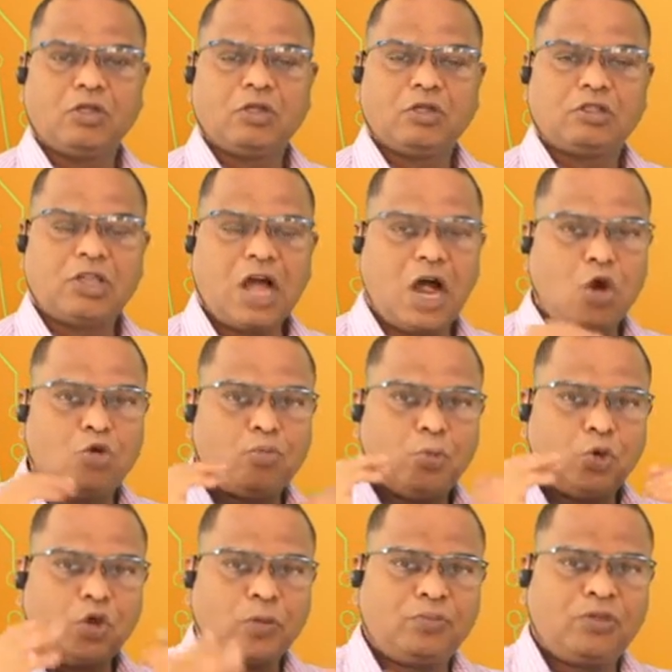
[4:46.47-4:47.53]
The
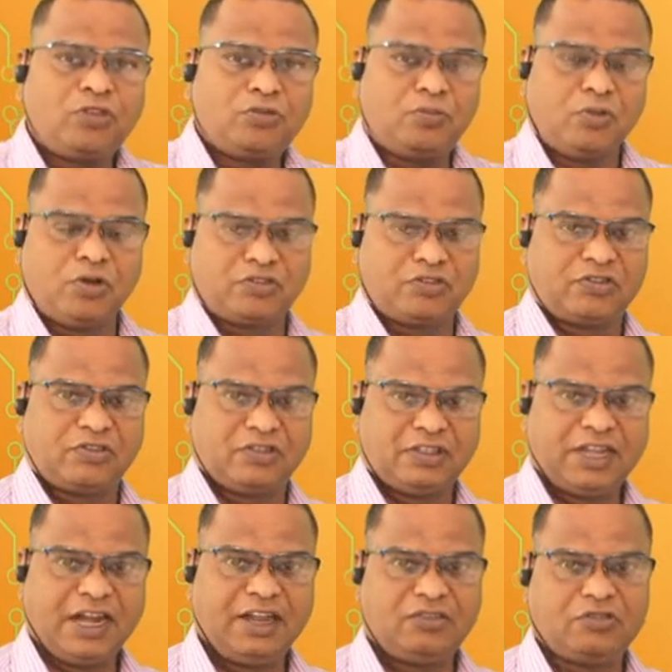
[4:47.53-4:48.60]
output of this mux,
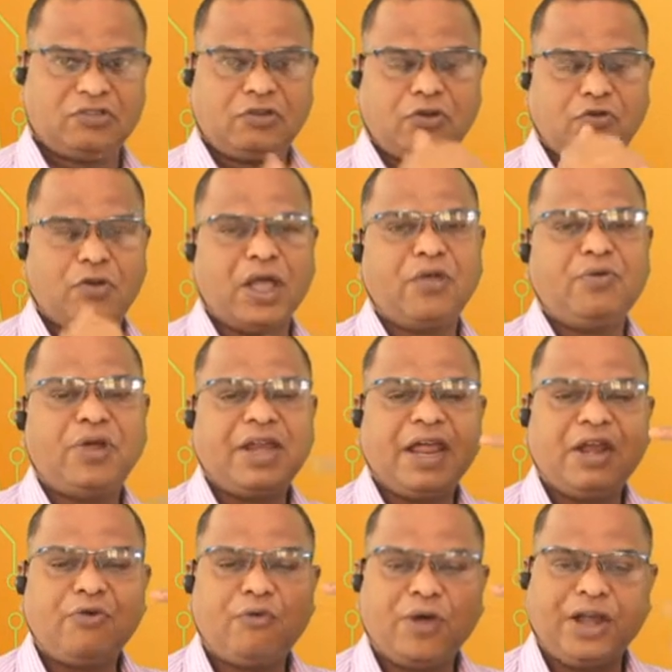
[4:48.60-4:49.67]
that is Y1
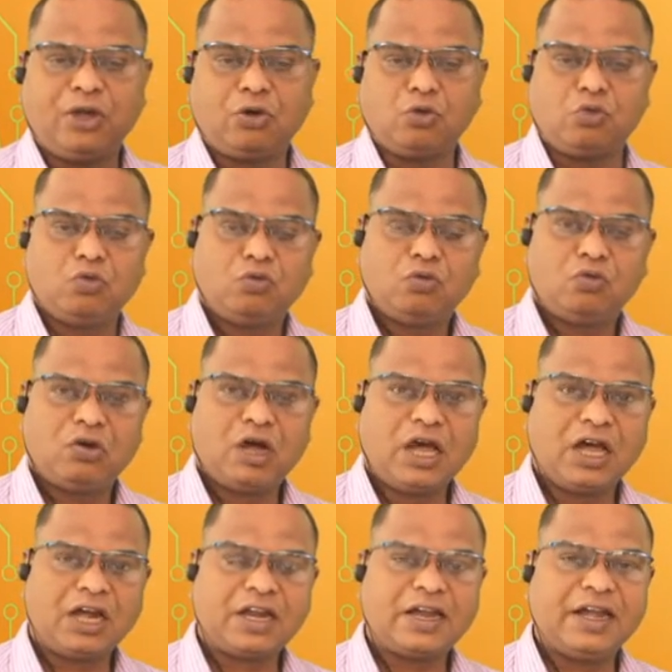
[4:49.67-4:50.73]
and Y2,
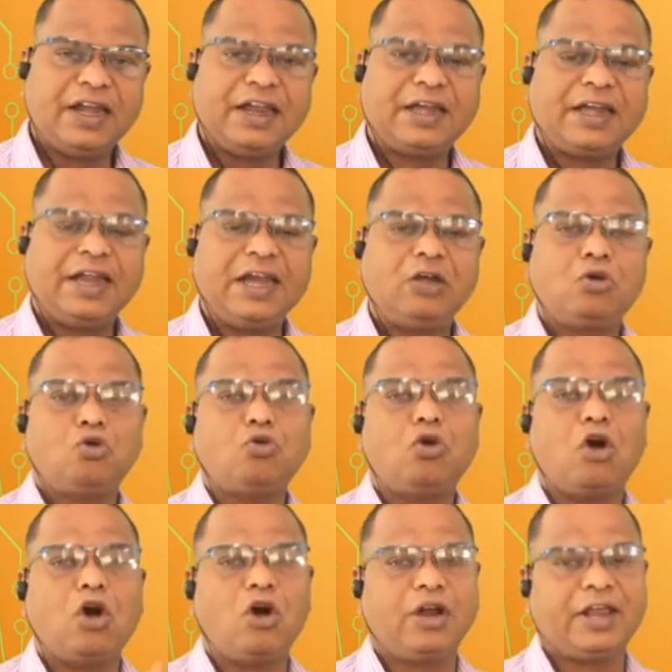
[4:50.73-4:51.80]
are connected to
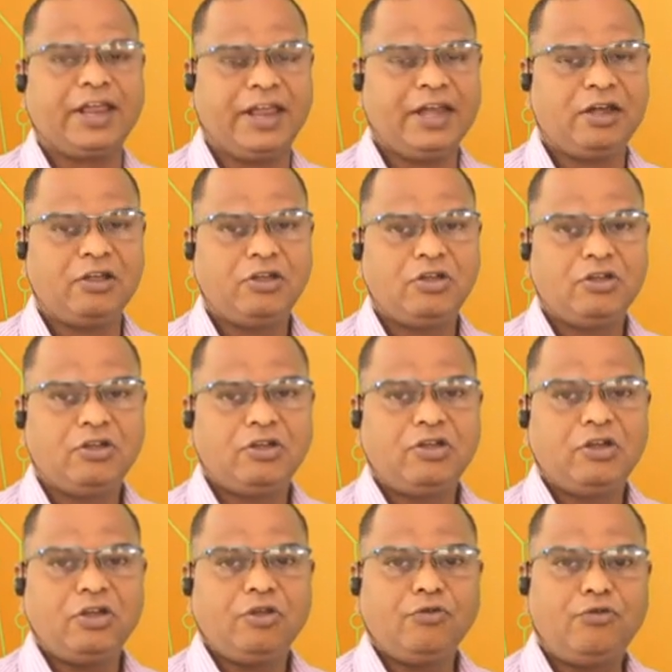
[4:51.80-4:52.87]
OR gate,
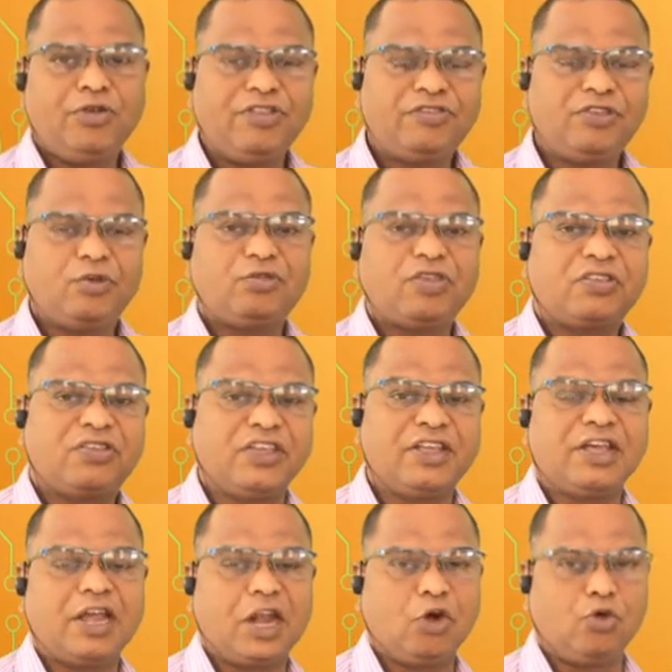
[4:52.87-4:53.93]
which gives a
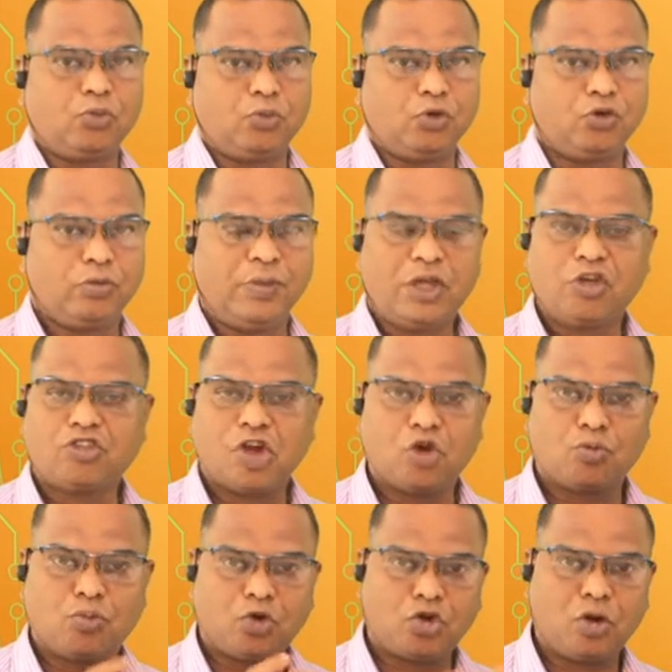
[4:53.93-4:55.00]
single output, because
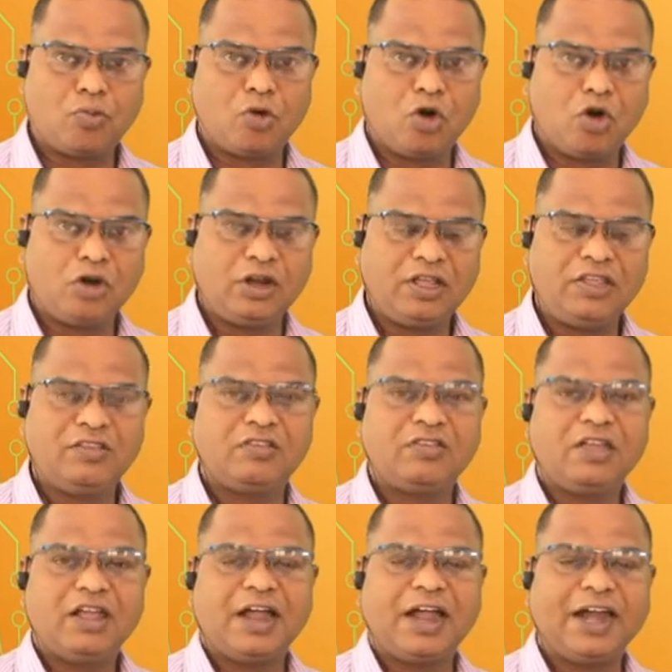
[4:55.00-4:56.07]
output of OR is
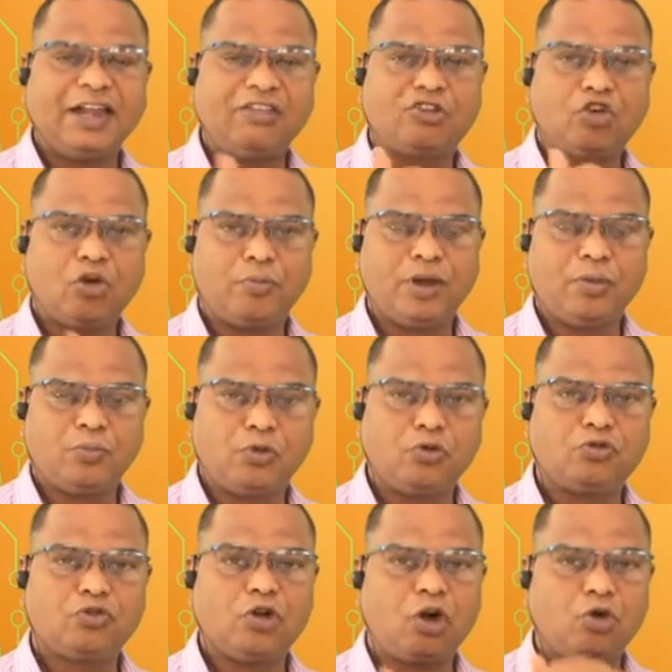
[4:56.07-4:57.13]
addition of input.
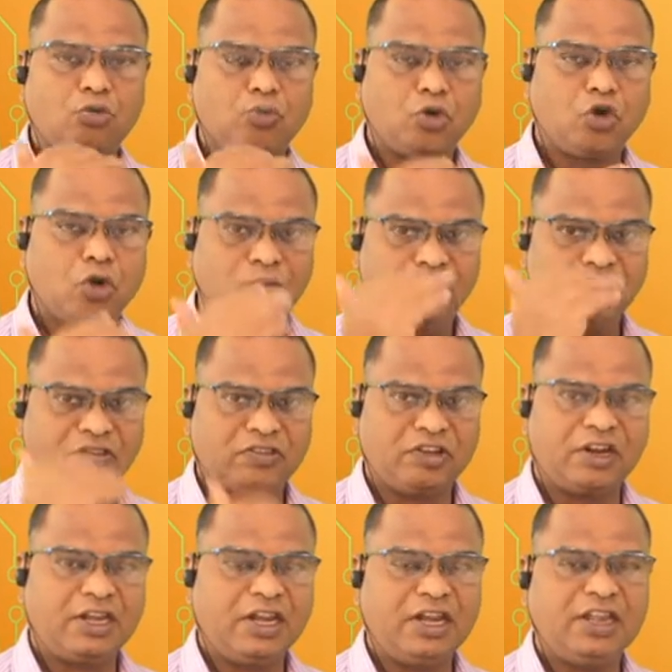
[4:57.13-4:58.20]
So output of this
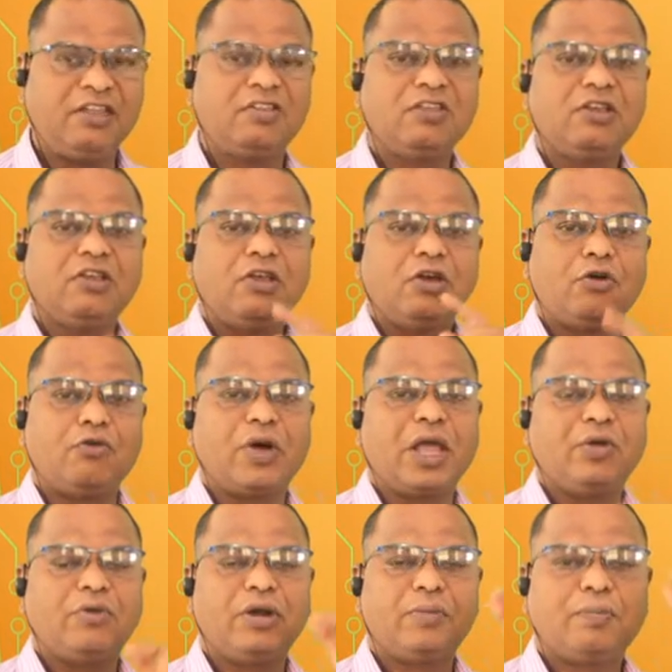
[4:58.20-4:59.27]
circuit is
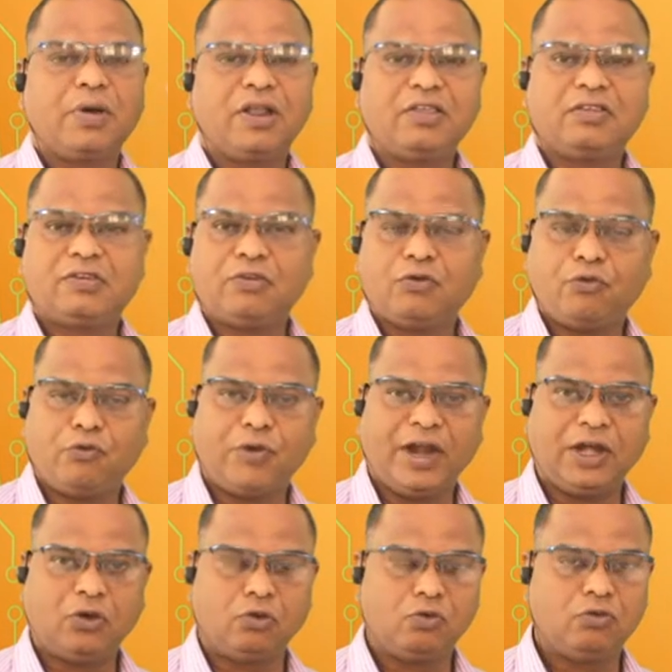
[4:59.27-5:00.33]
y1 plus
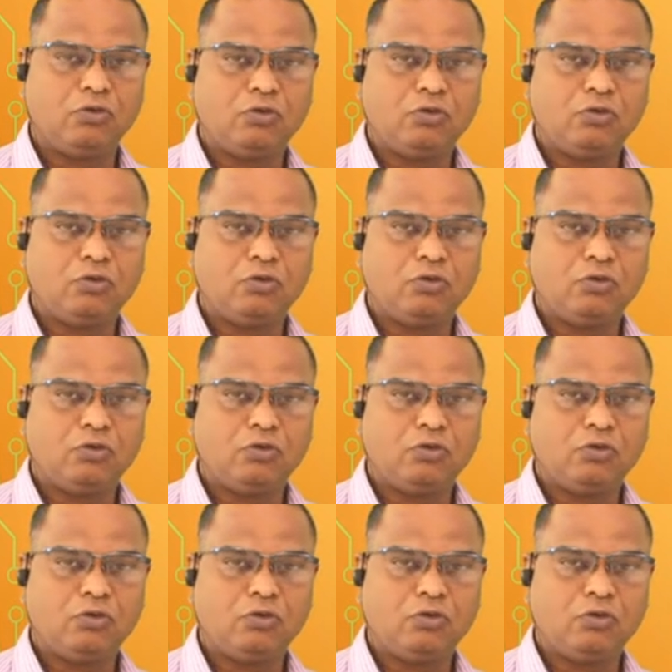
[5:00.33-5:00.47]
y2.